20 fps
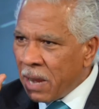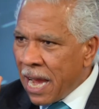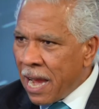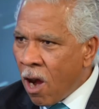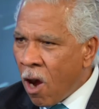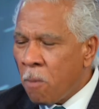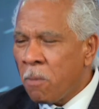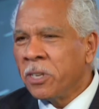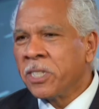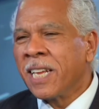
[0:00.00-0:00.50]

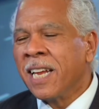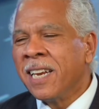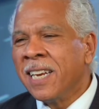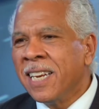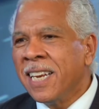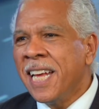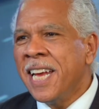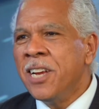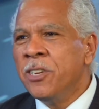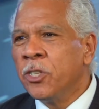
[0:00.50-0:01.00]
almost a
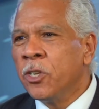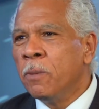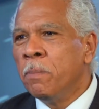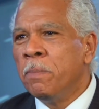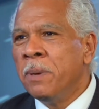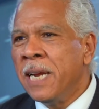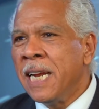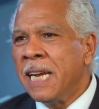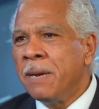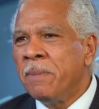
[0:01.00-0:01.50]
laser
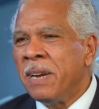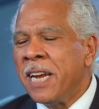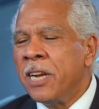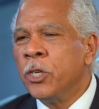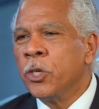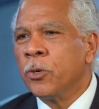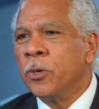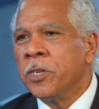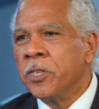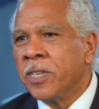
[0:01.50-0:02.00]
beam
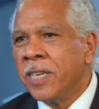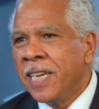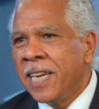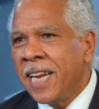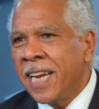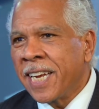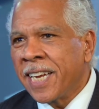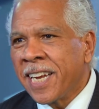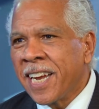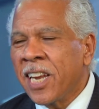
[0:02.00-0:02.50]
interest
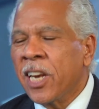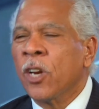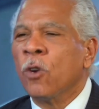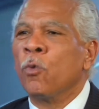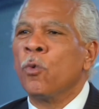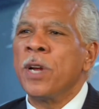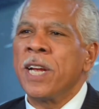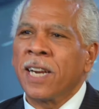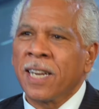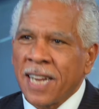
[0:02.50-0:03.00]
in getting
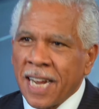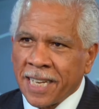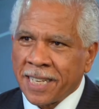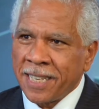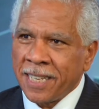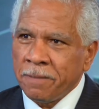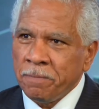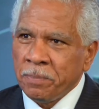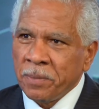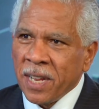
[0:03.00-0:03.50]

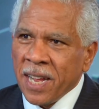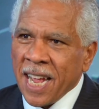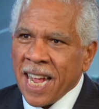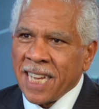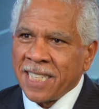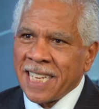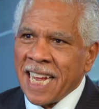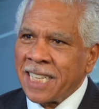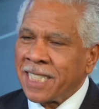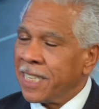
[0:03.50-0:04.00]
reelected
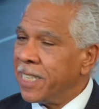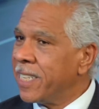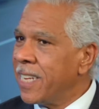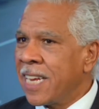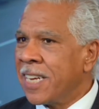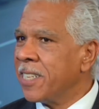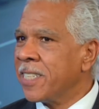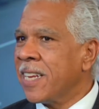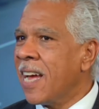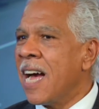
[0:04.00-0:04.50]
has actually set
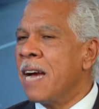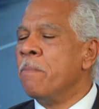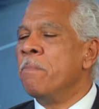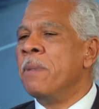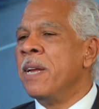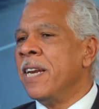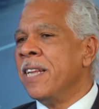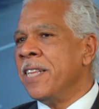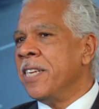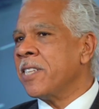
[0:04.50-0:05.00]
aside
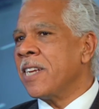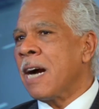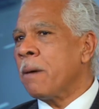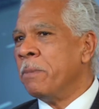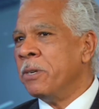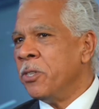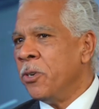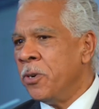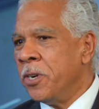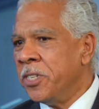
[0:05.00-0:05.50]
many of these
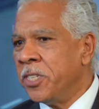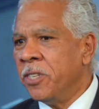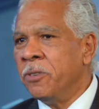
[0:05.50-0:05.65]
opportunities.